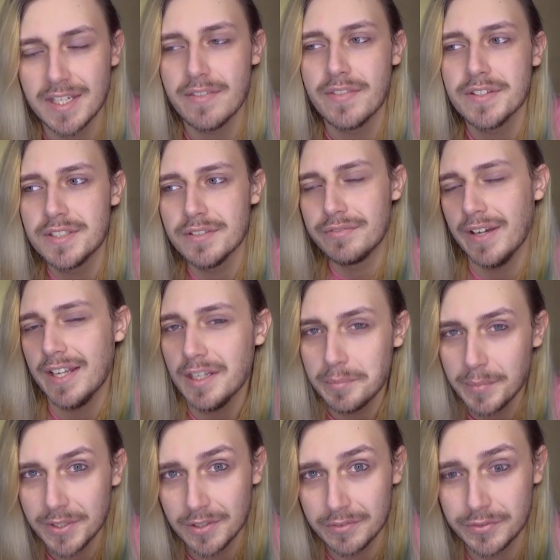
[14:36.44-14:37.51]
in the
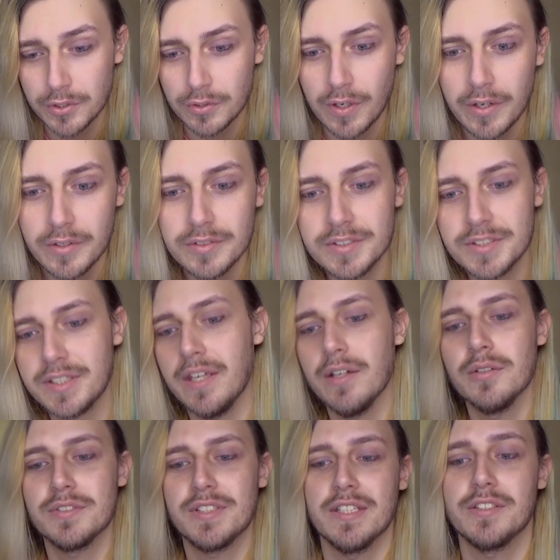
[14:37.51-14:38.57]
development of your own
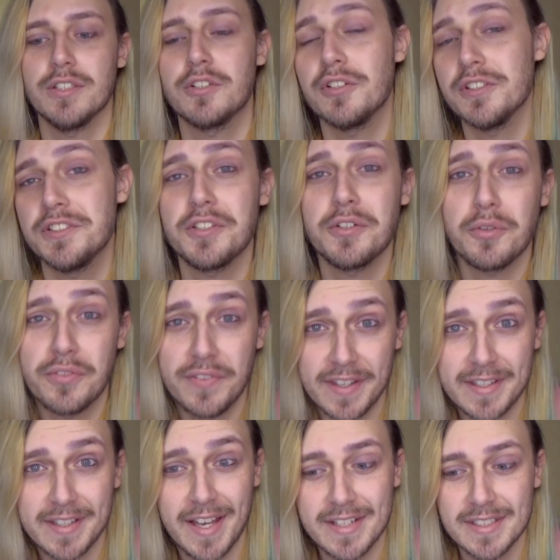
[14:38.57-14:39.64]
skills as a critical
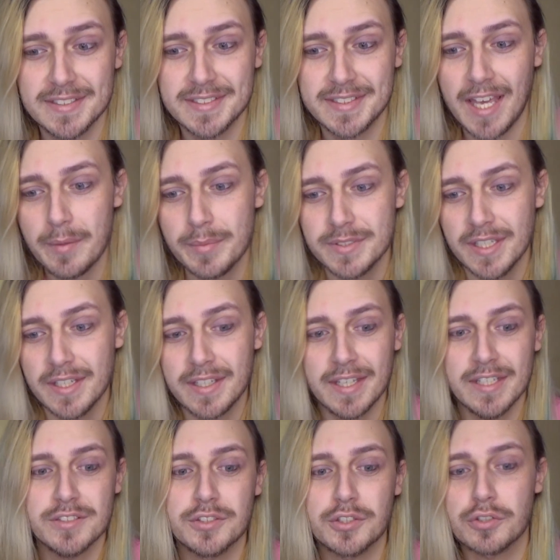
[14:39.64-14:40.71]
thinker and a skeptic
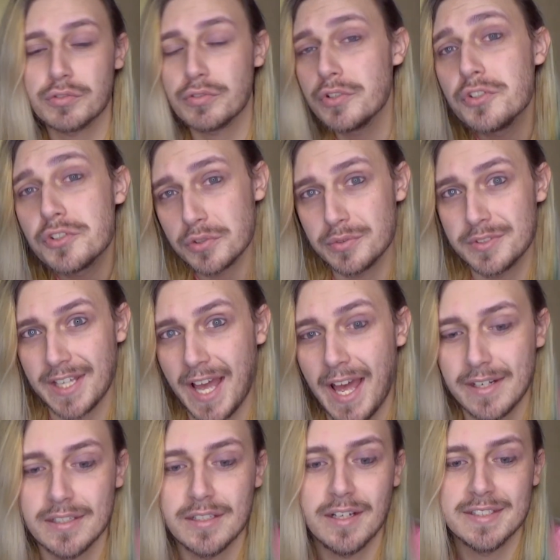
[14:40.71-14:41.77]
is crucial to
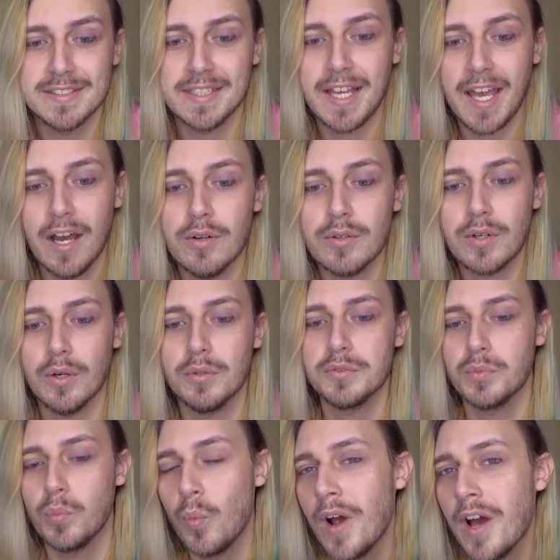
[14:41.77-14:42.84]
analysing how cults
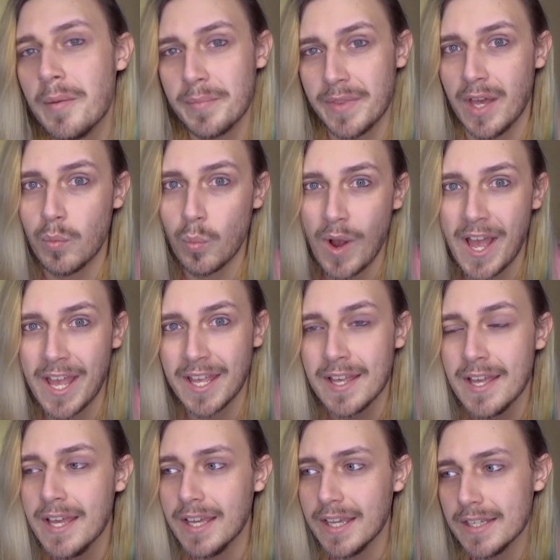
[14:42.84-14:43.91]
worm their way
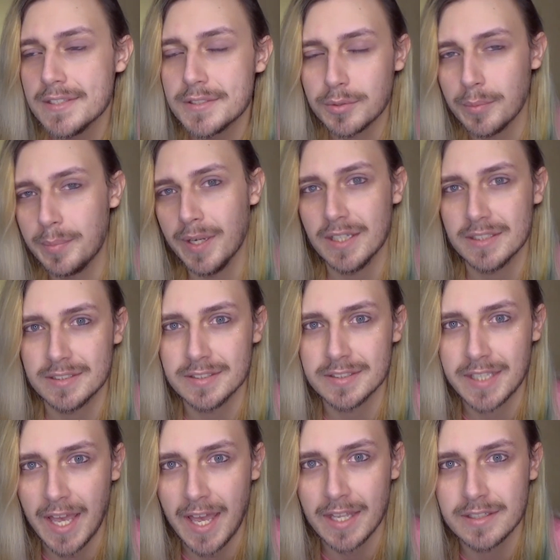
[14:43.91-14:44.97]
into a person's
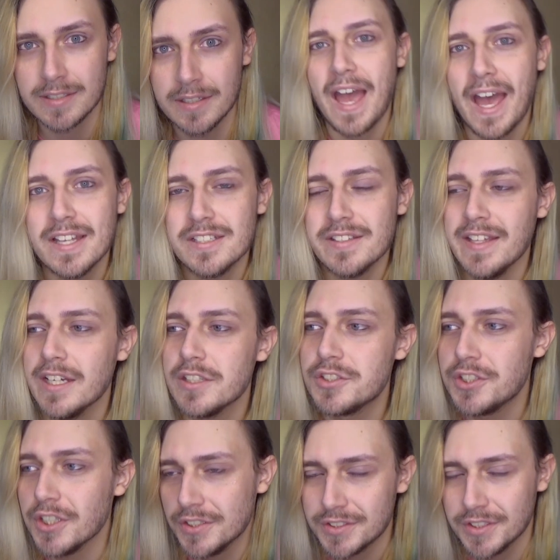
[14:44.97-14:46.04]
head, and they are
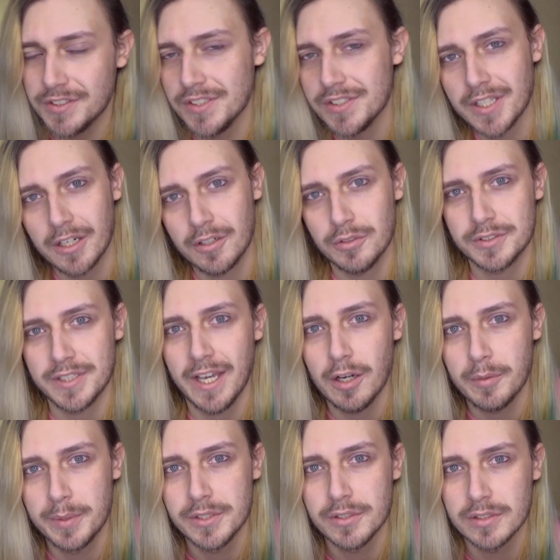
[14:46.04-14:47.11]
just as integral to
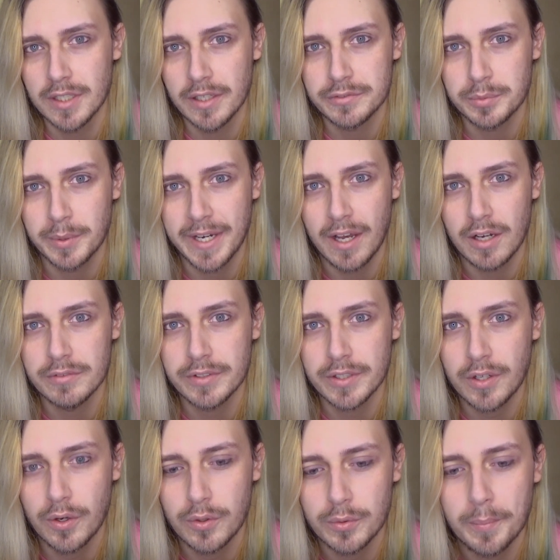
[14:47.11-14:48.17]
helping your loved one out of a
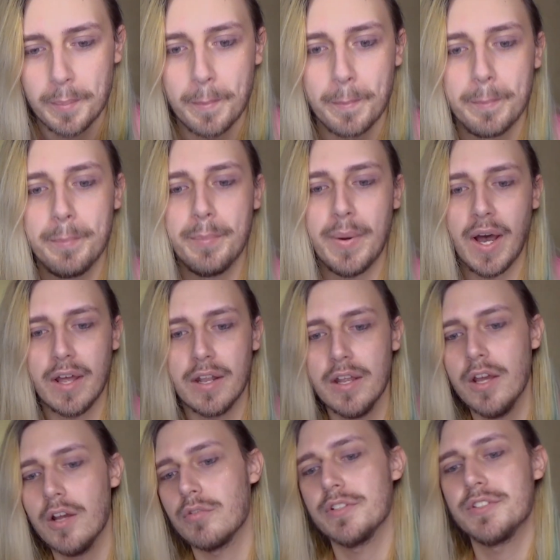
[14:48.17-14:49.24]
cult. But
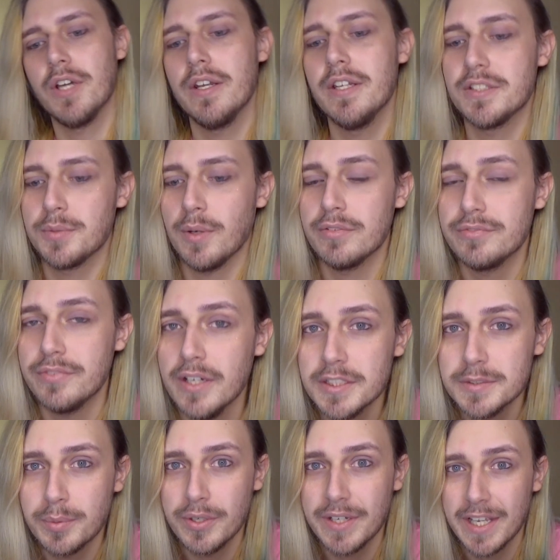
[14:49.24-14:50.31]
returning to our
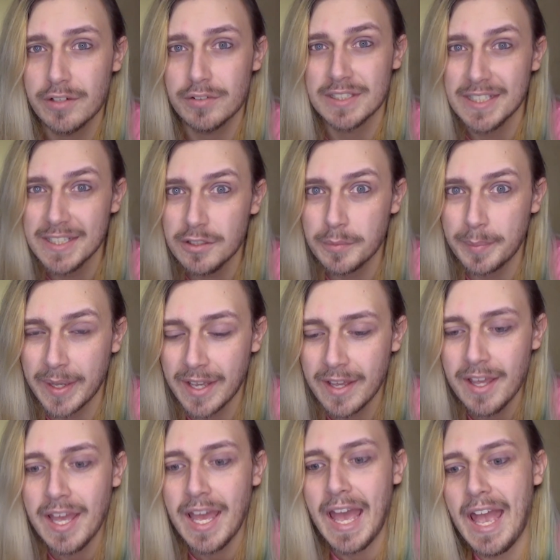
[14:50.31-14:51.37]
first point here a little bit,
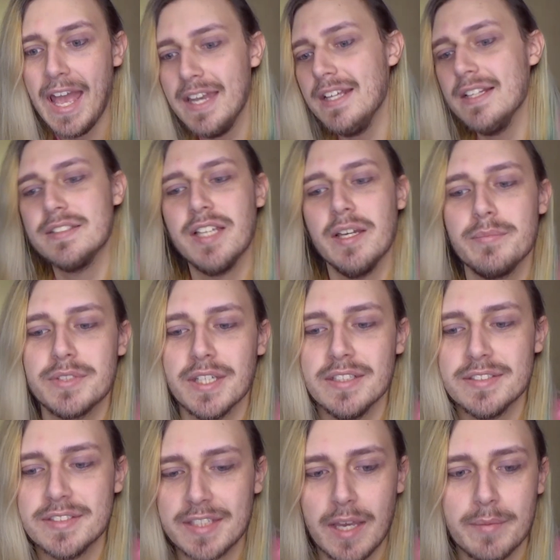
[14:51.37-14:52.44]
any attempt
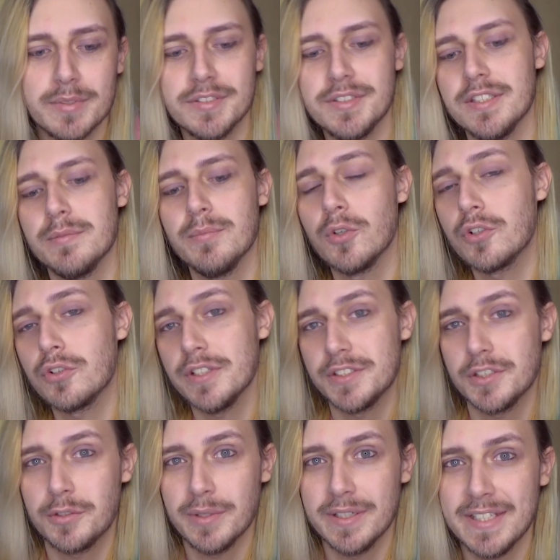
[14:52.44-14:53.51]
at skepticism or
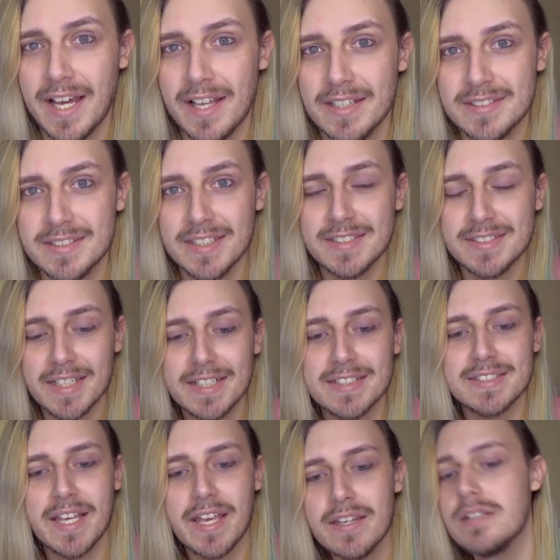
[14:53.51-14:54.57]
critical analysis
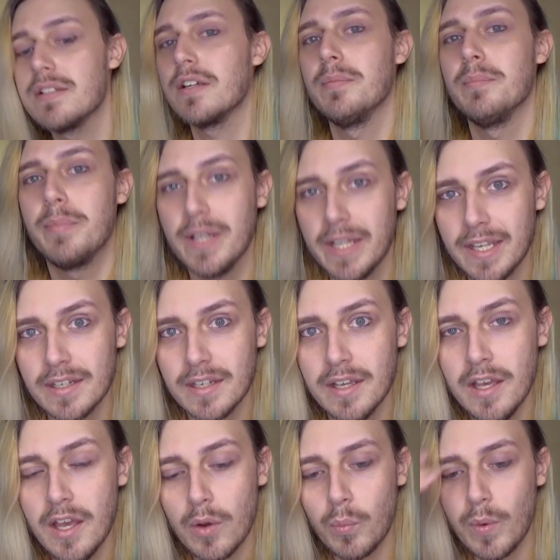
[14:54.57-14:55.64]
is incomplete
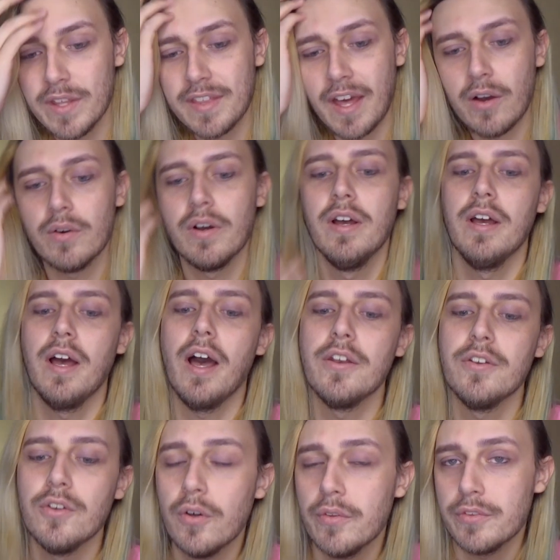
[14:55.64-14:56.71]
without a
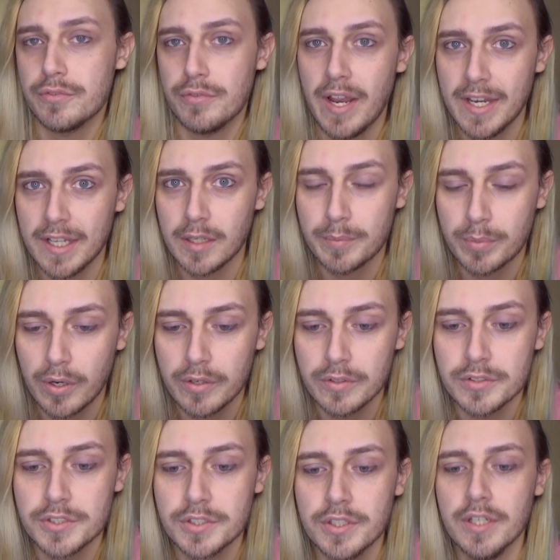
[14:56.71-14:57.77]
non-threatening
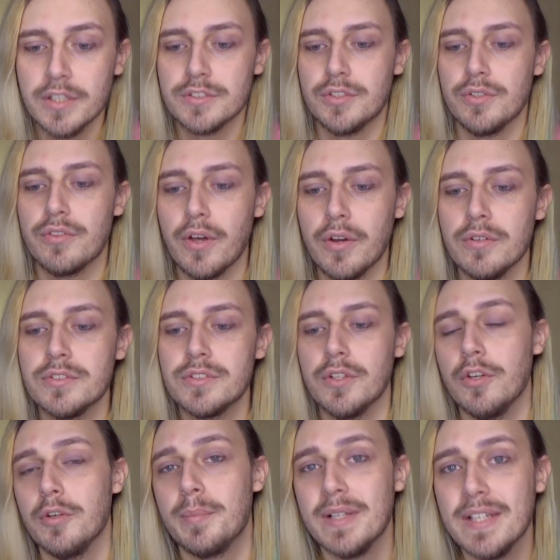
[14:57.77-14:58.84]
approach to those
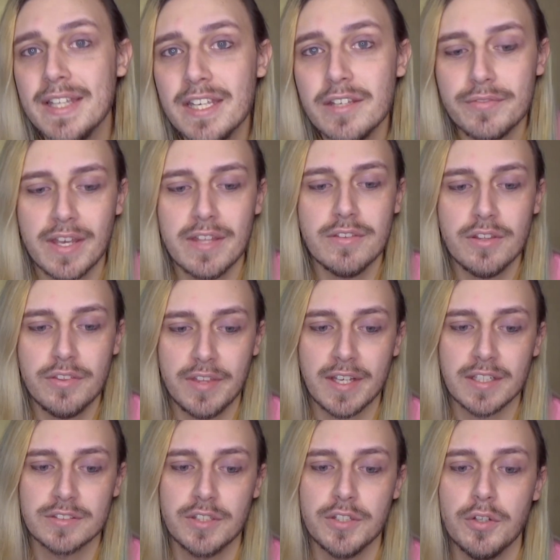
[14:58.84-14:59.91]
who believe in the
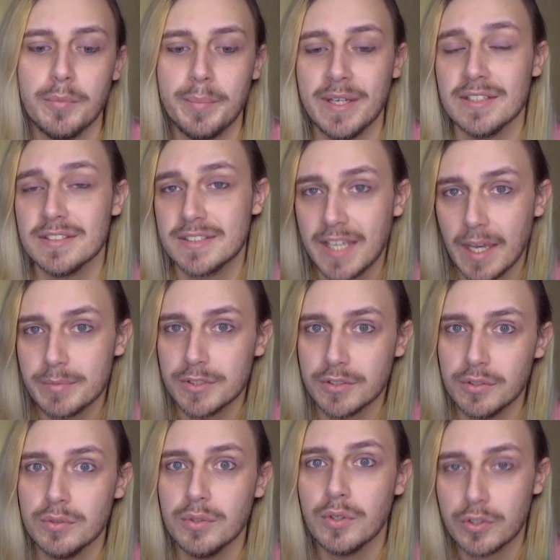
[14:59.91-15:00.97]
things that you're being
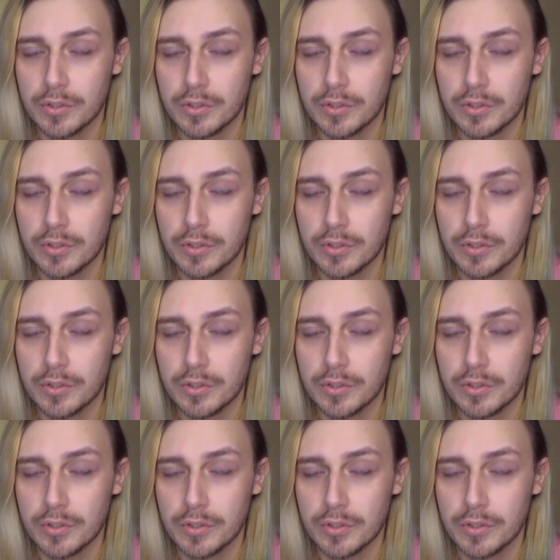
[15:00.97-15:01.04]
skeptical or